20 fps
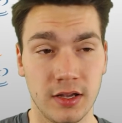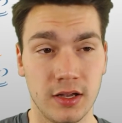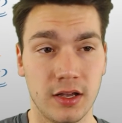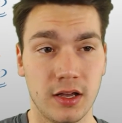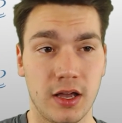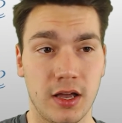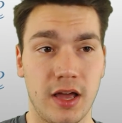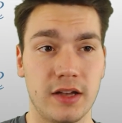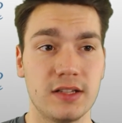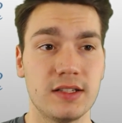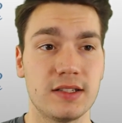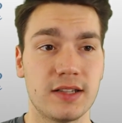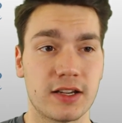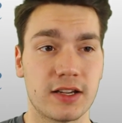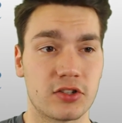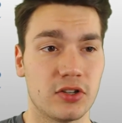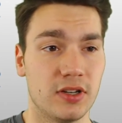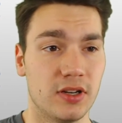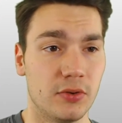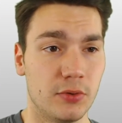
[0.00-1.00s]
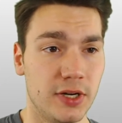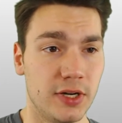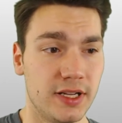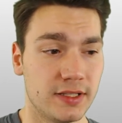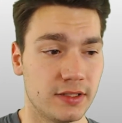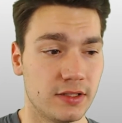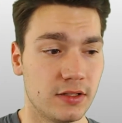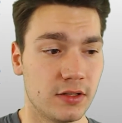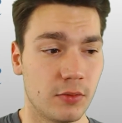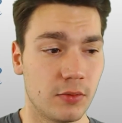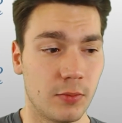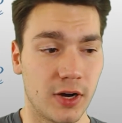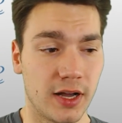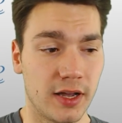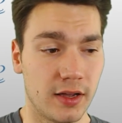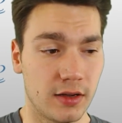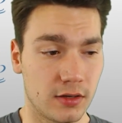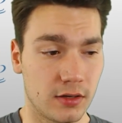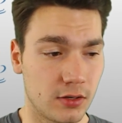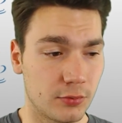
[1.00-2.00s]
And this is actually the reason why I
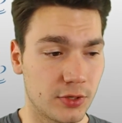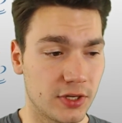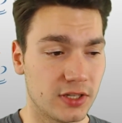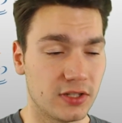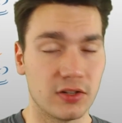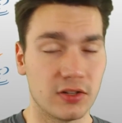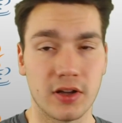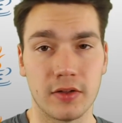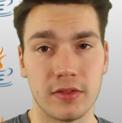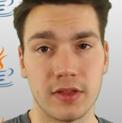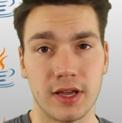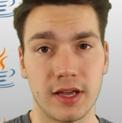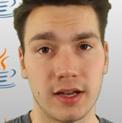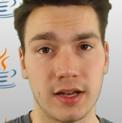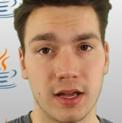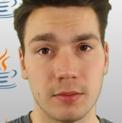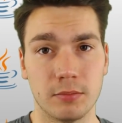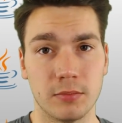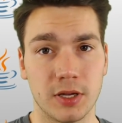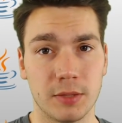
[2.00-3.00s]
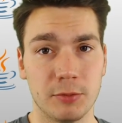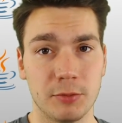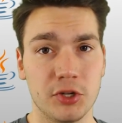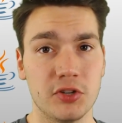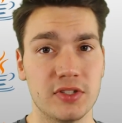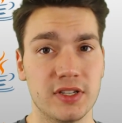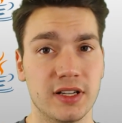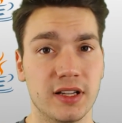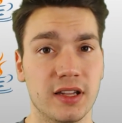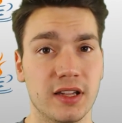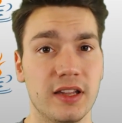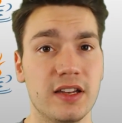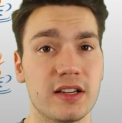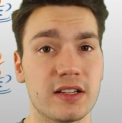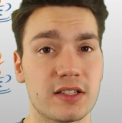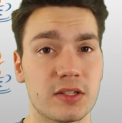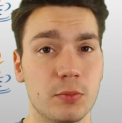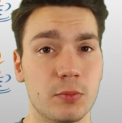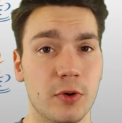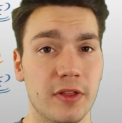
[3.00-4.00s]
already told that I'm, I'm using
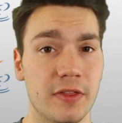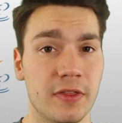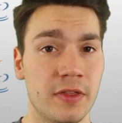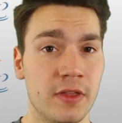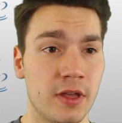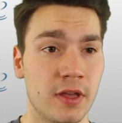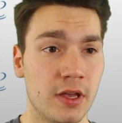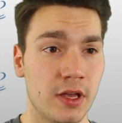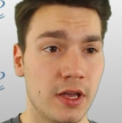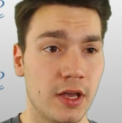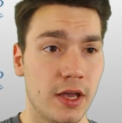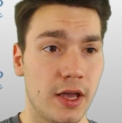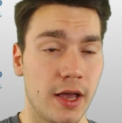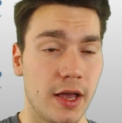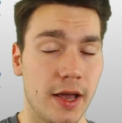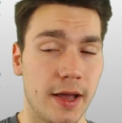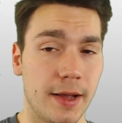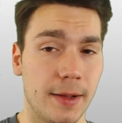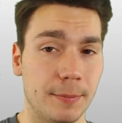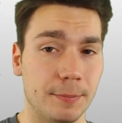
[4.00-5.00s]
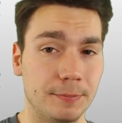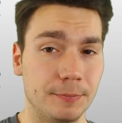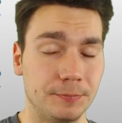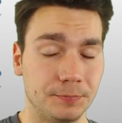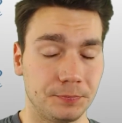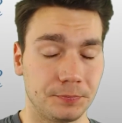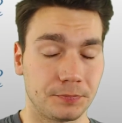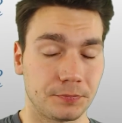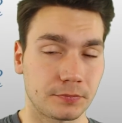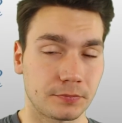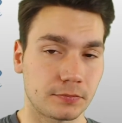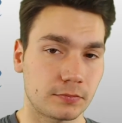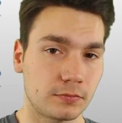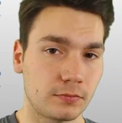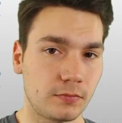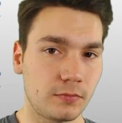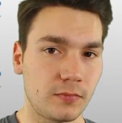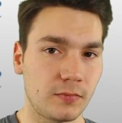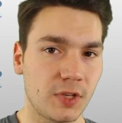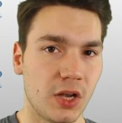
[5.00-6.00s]
Linux with um,
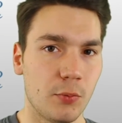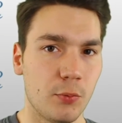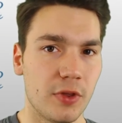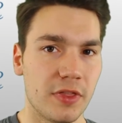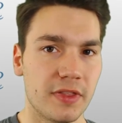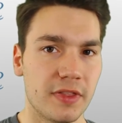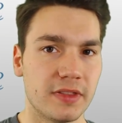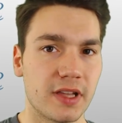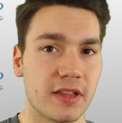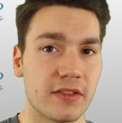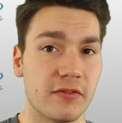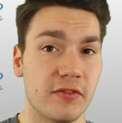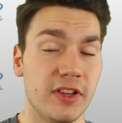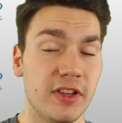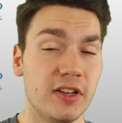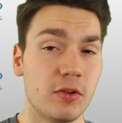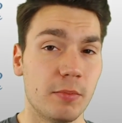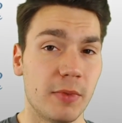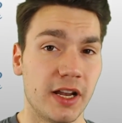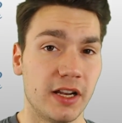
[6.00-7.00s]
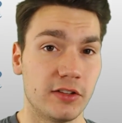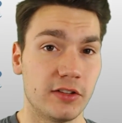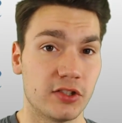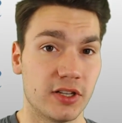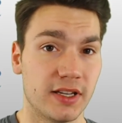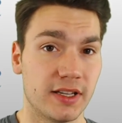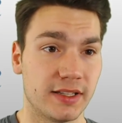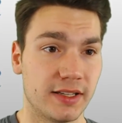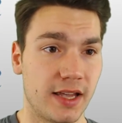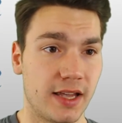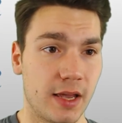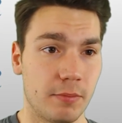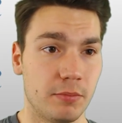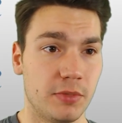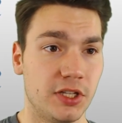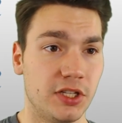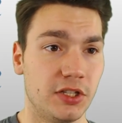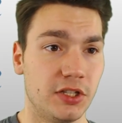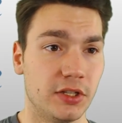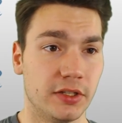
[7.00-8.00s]
with another window manager that can
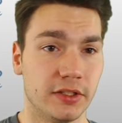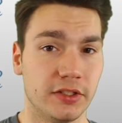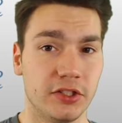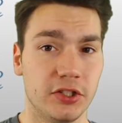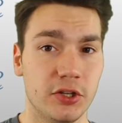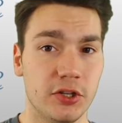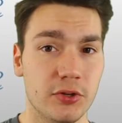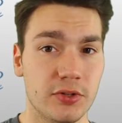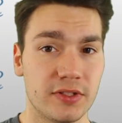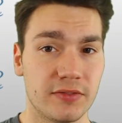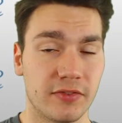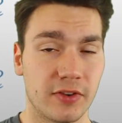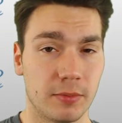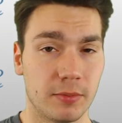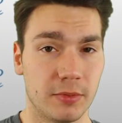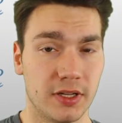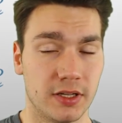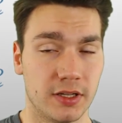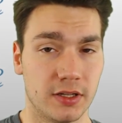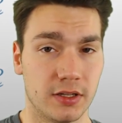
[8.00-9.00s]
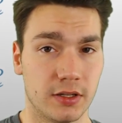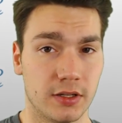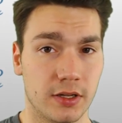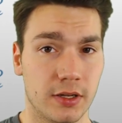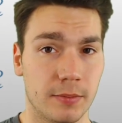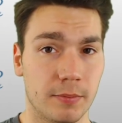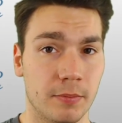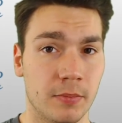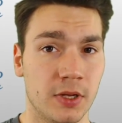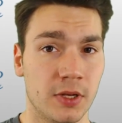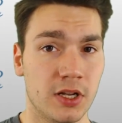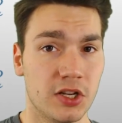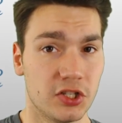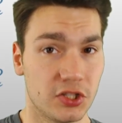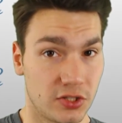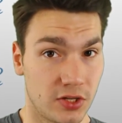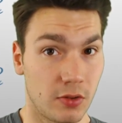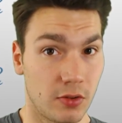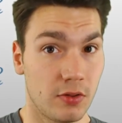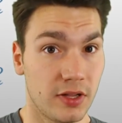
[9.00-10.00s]
be used from the um,
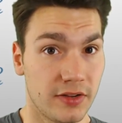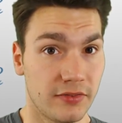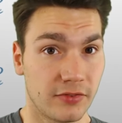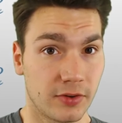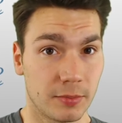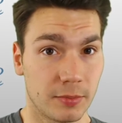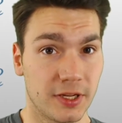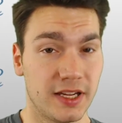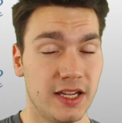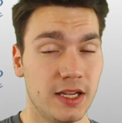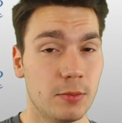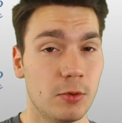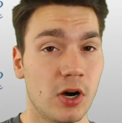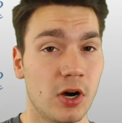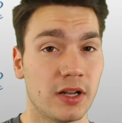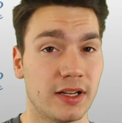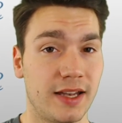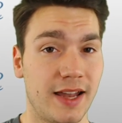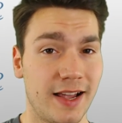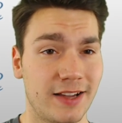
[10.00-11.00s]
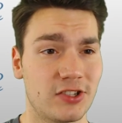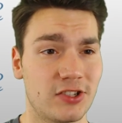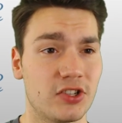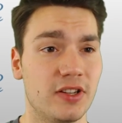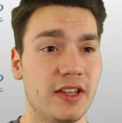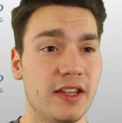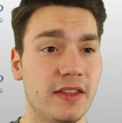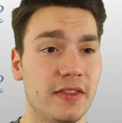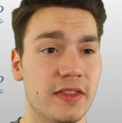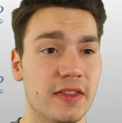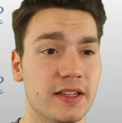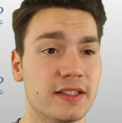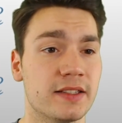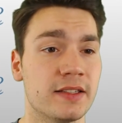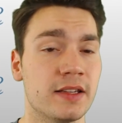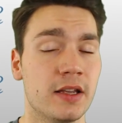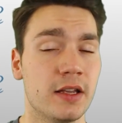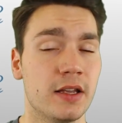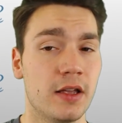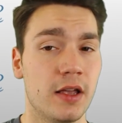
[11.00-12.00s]
solely from the keyboard and actually this
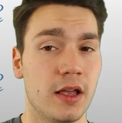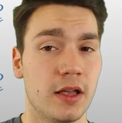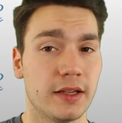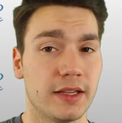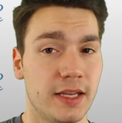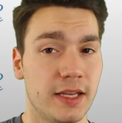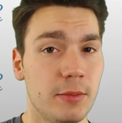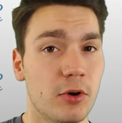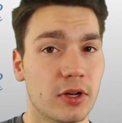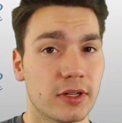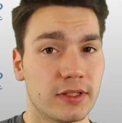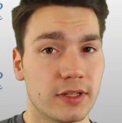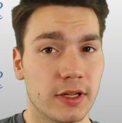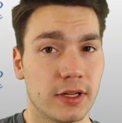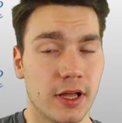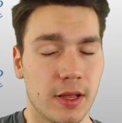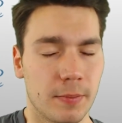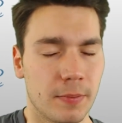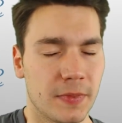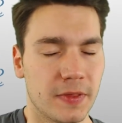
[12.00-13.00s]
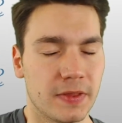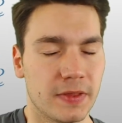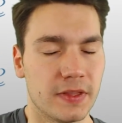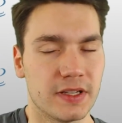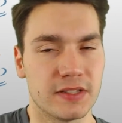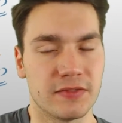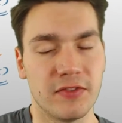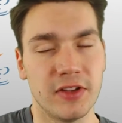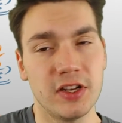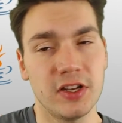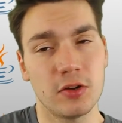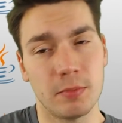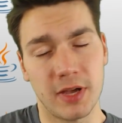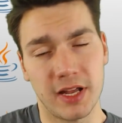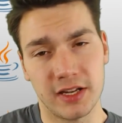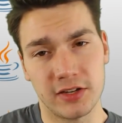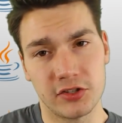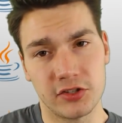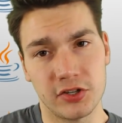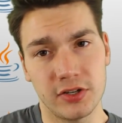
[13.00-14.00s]
keyboard um, this window
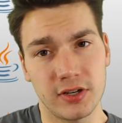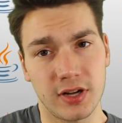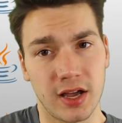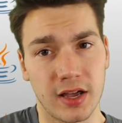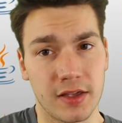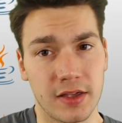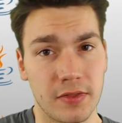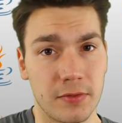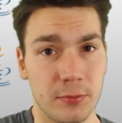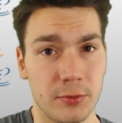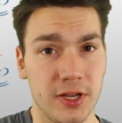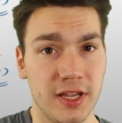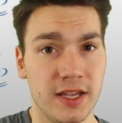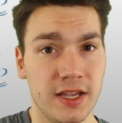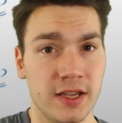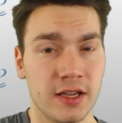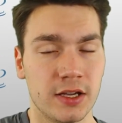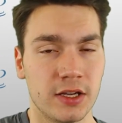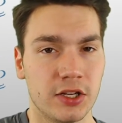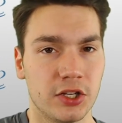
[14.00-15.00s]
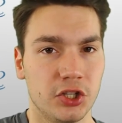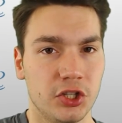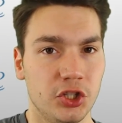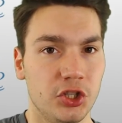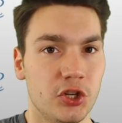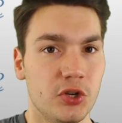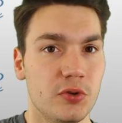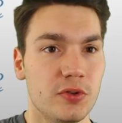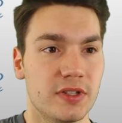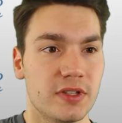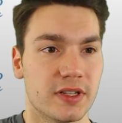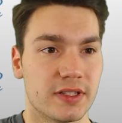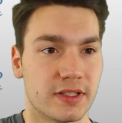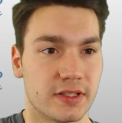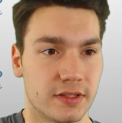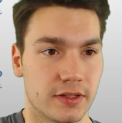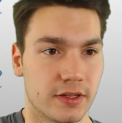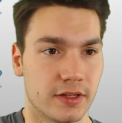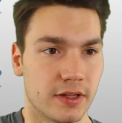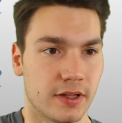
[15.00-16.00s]
manager i3 uses
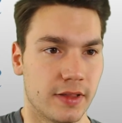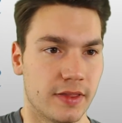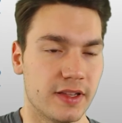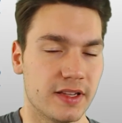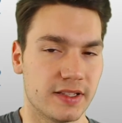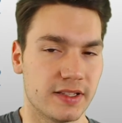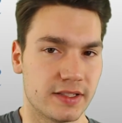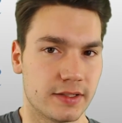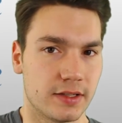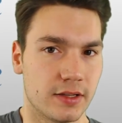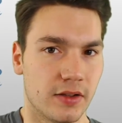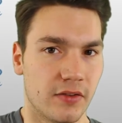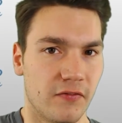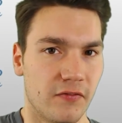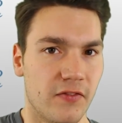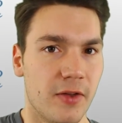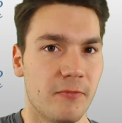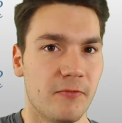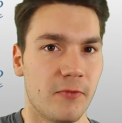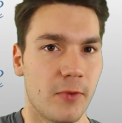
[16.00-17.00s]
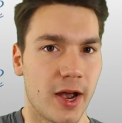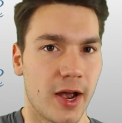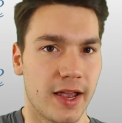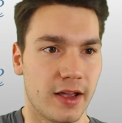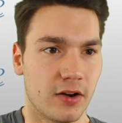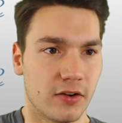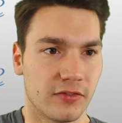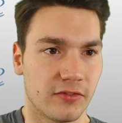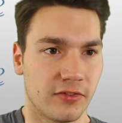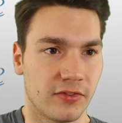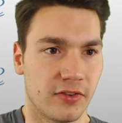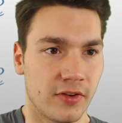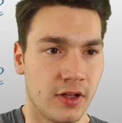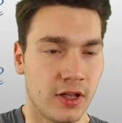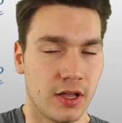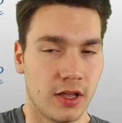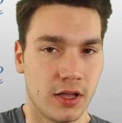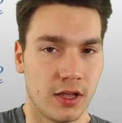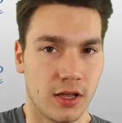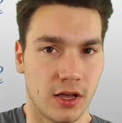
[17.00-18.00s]
this Vim way of
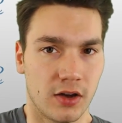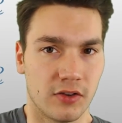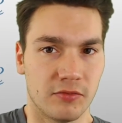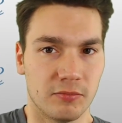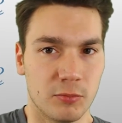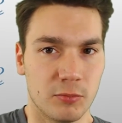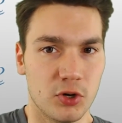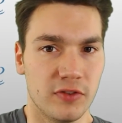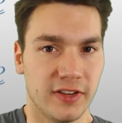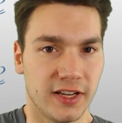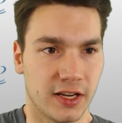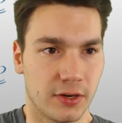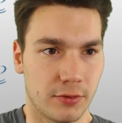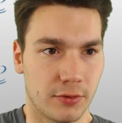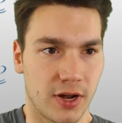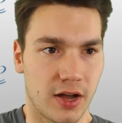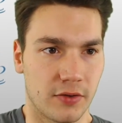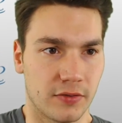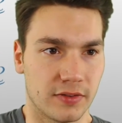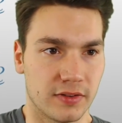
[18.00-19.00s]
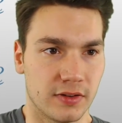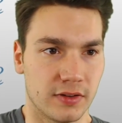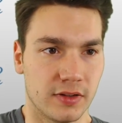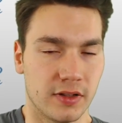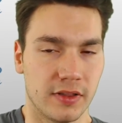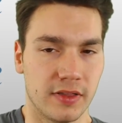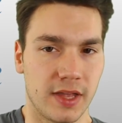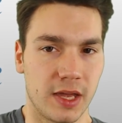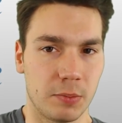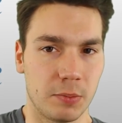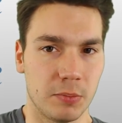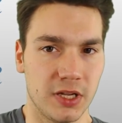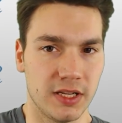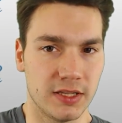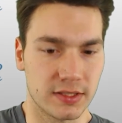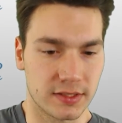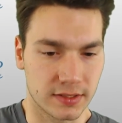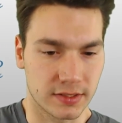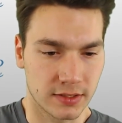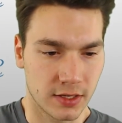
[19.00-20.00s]
of moving around. That
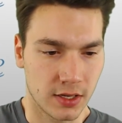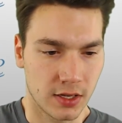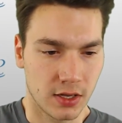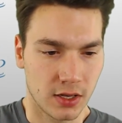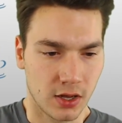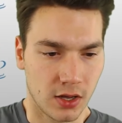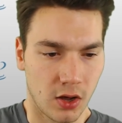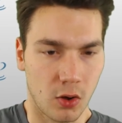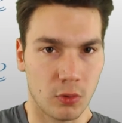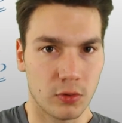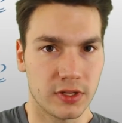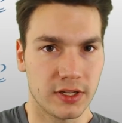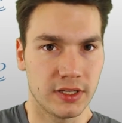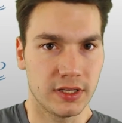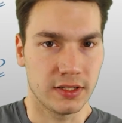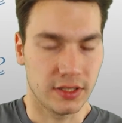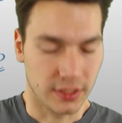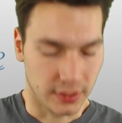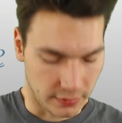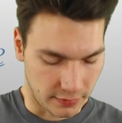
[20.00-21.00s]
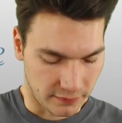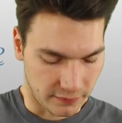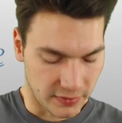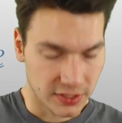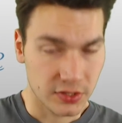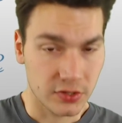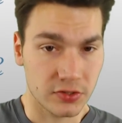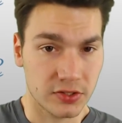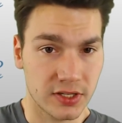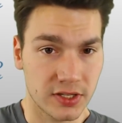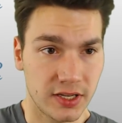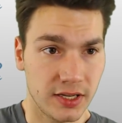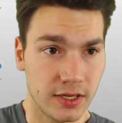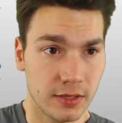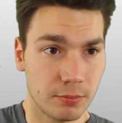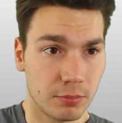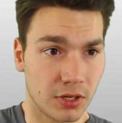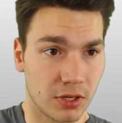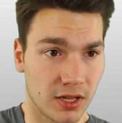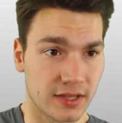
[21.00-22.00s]
means holding the Windows key
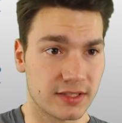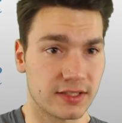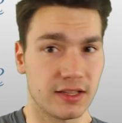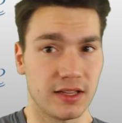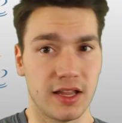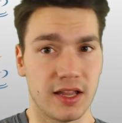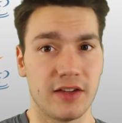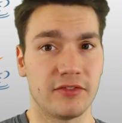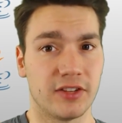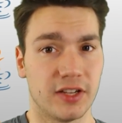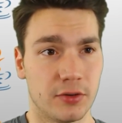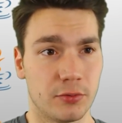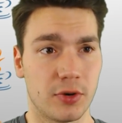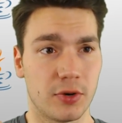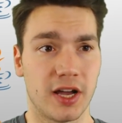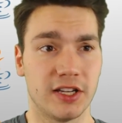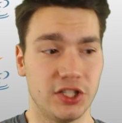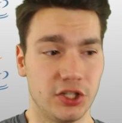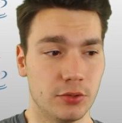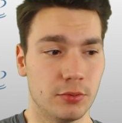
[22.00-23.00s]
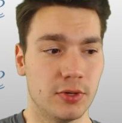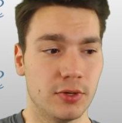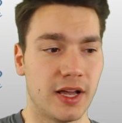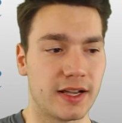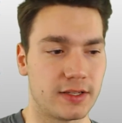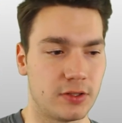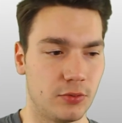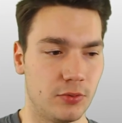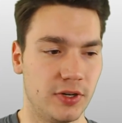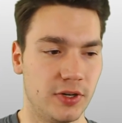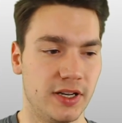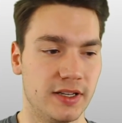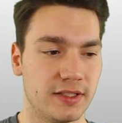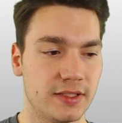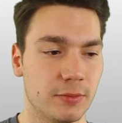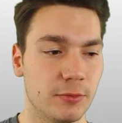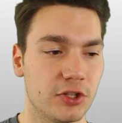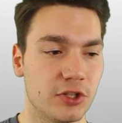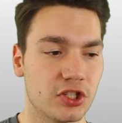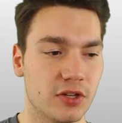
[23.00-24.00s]
plus left and right, you will actually
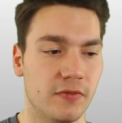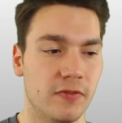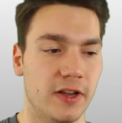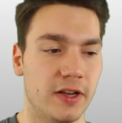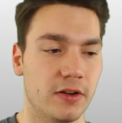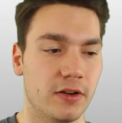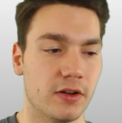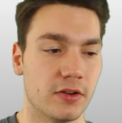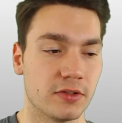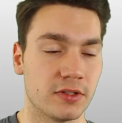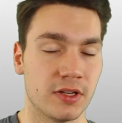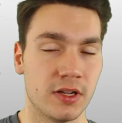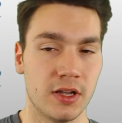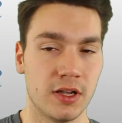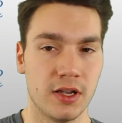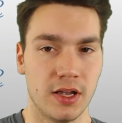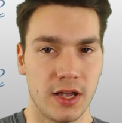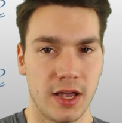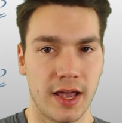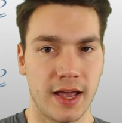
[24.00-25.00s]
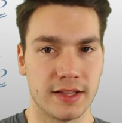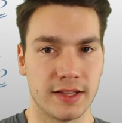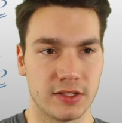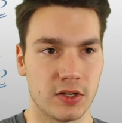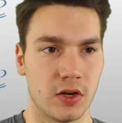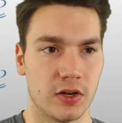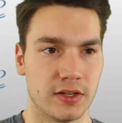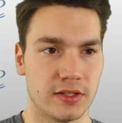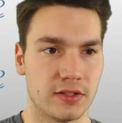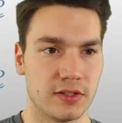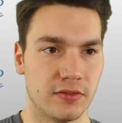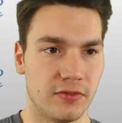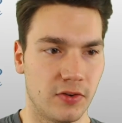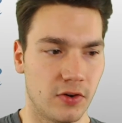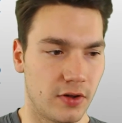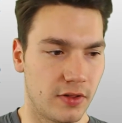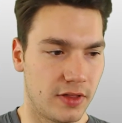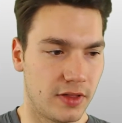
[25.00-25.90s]
switch the windows and so on and so forth.